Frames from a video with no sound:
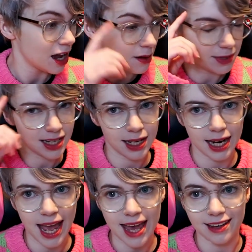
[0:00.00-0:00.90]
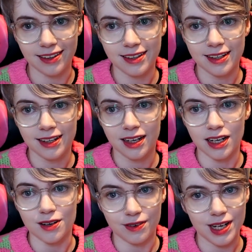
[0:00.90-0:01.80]
I'm thinking ahead.
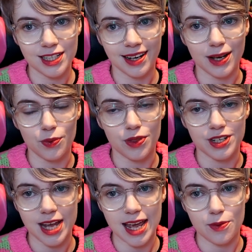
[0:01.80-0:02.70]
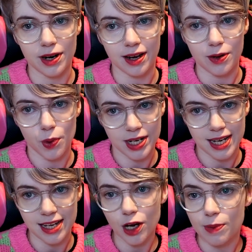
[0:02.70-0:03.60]
Eventually, the day when I one
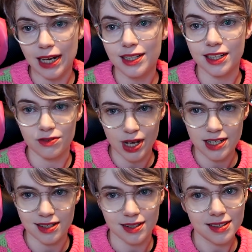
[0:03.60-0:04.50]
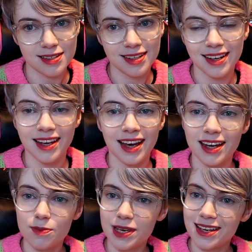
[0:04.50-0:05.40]
day go back to conventions,
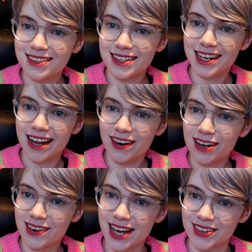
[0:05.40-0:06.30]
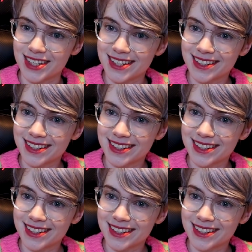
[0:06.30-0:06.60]
and it would be easy to carry around.